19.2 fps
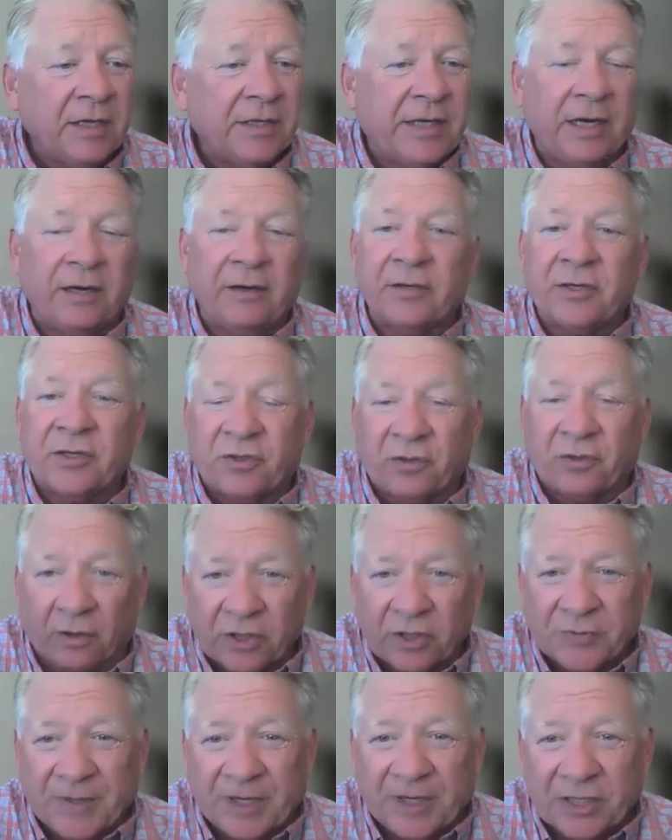Derryn
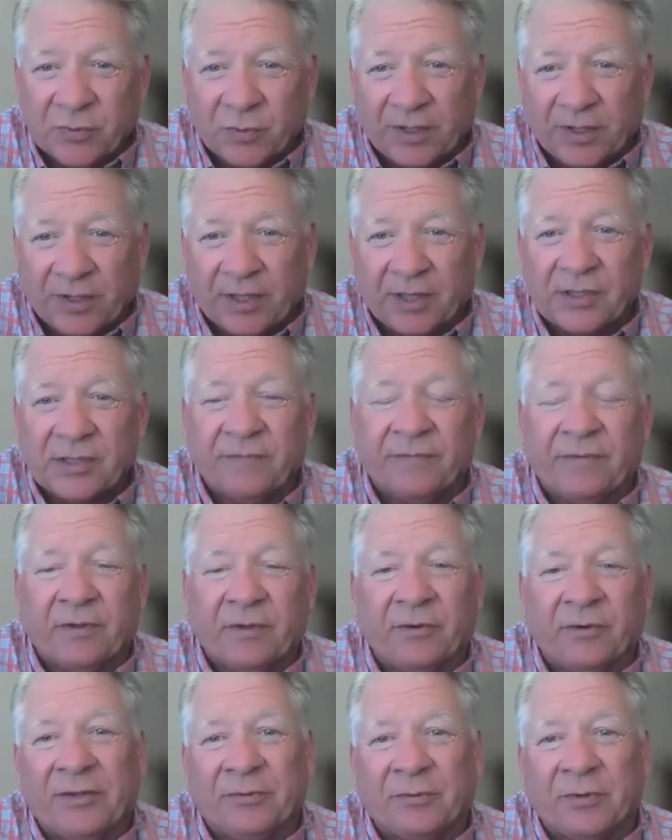Shrosbree is with us of
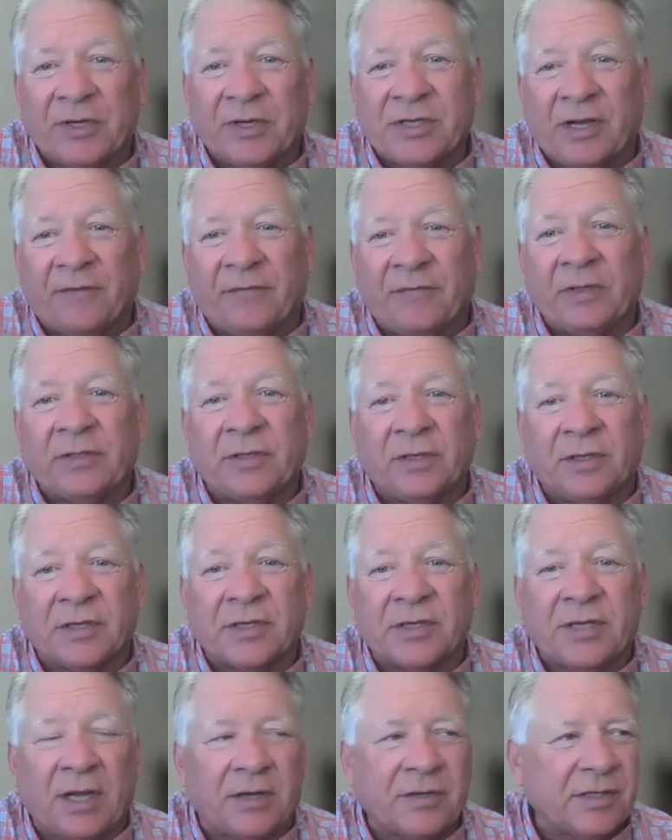33Seven to
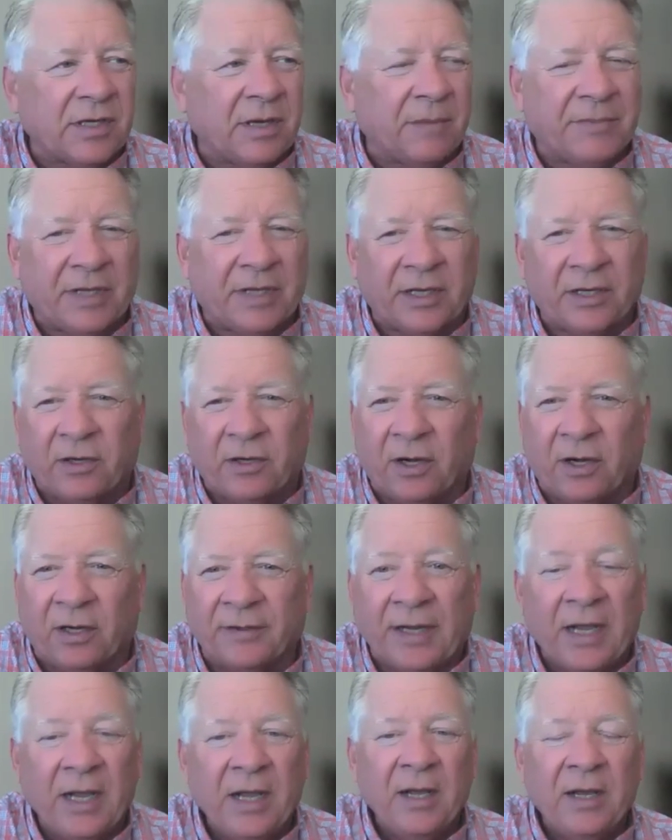discuss something
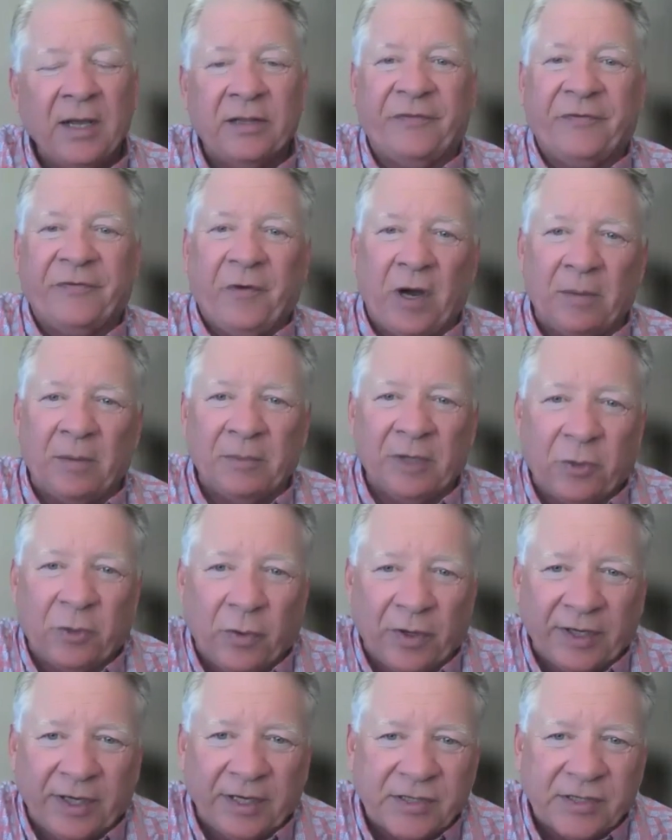called the Farm
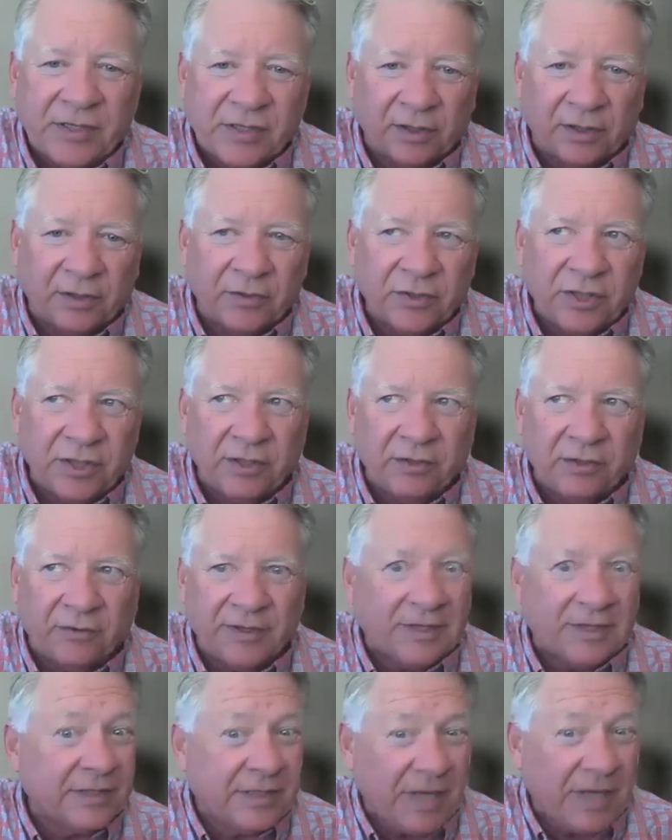Liquidity Solution,
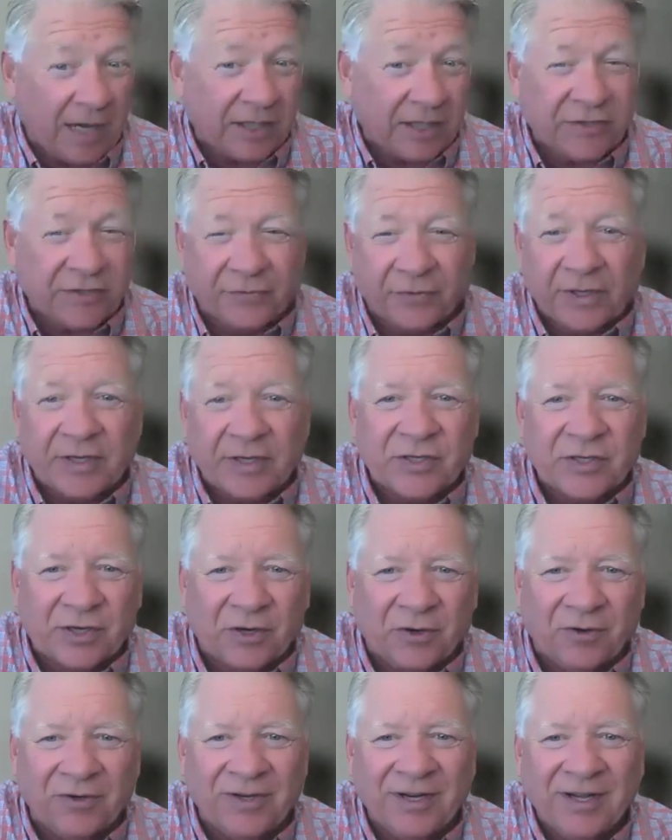or the tax-free
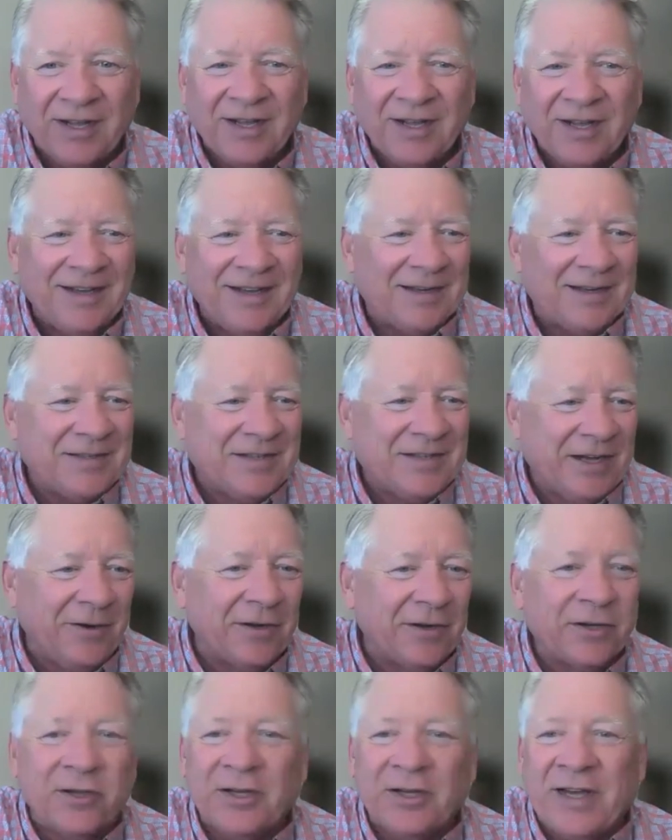zone.
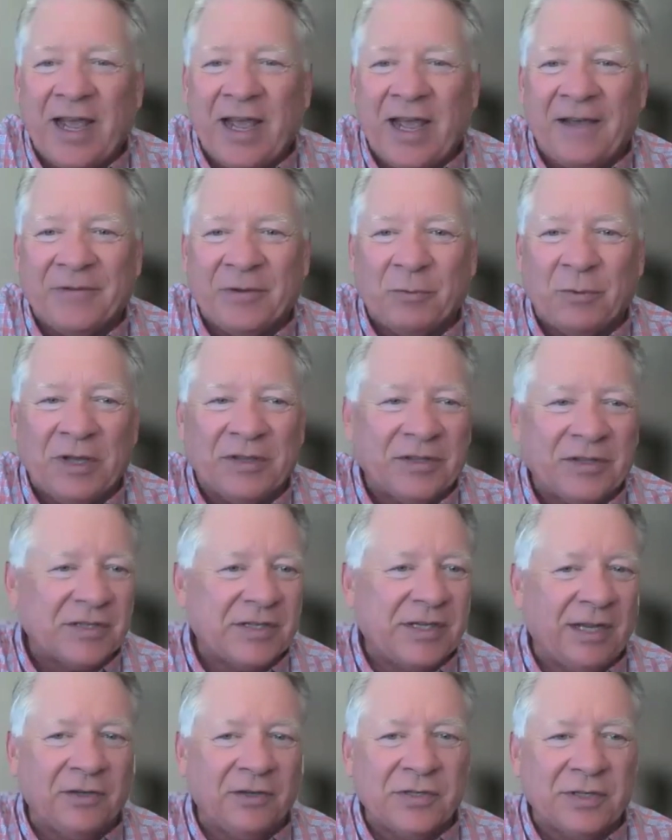Derryn, good to have you with us.
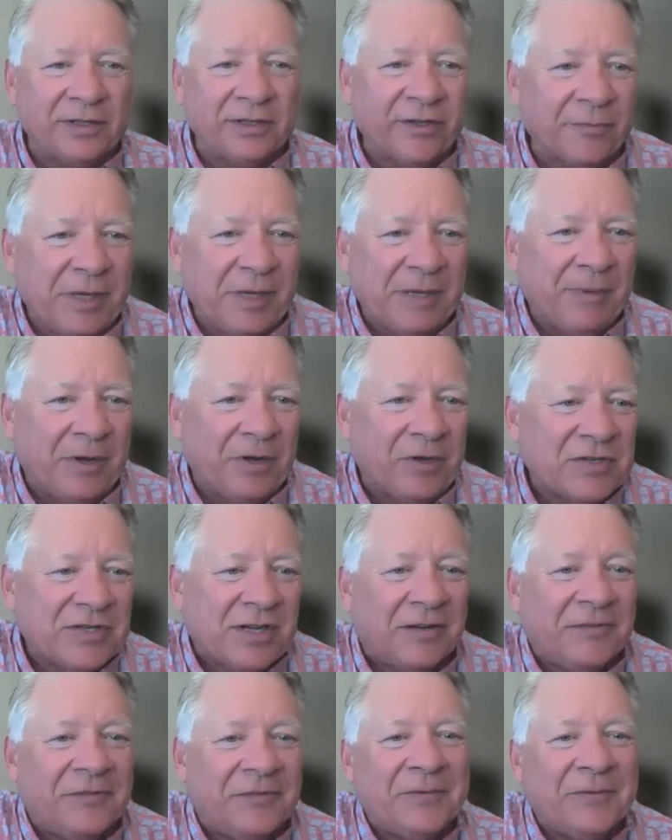Tell us a little bit about
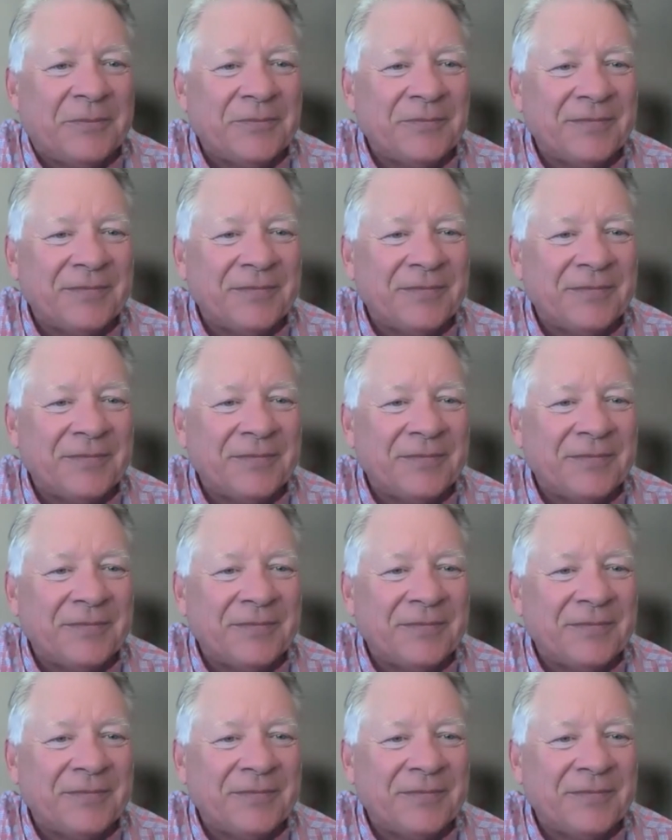yourself.